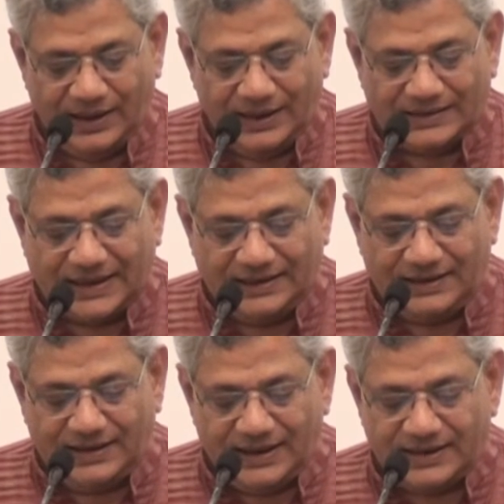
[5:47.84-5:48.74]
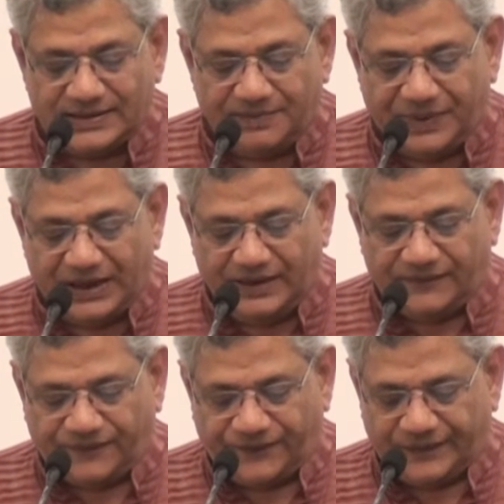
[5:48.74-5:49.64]
He said, "There is a
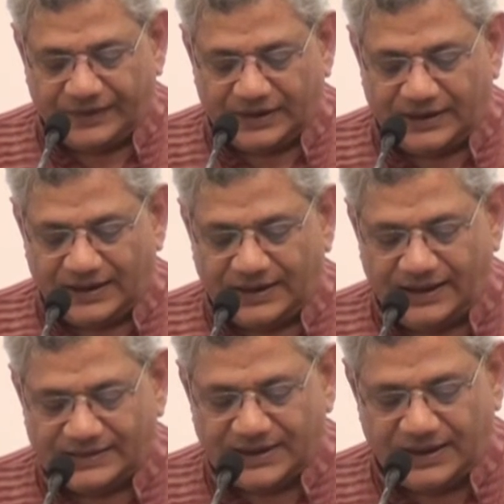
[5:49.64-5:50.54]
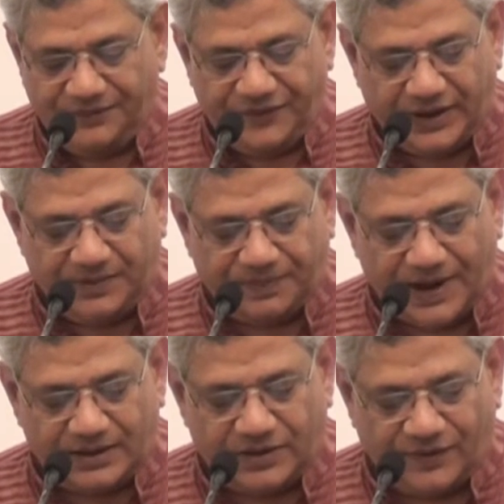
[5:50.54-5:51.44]
belief that a significant
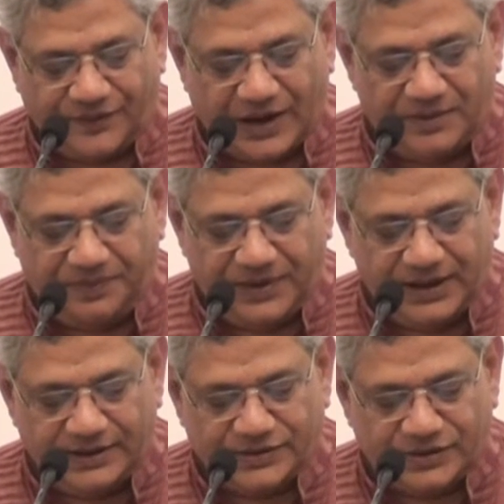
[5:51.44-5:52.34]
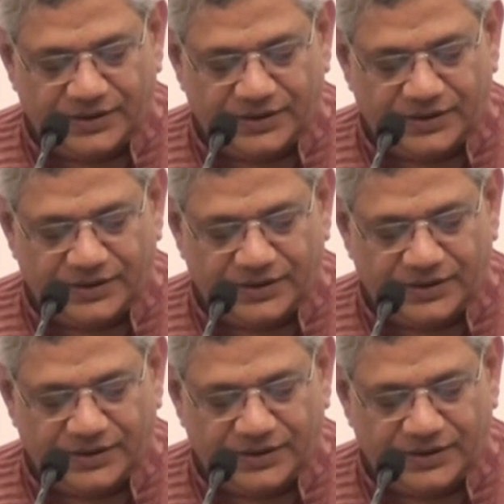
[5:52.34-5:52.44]
part of NPAs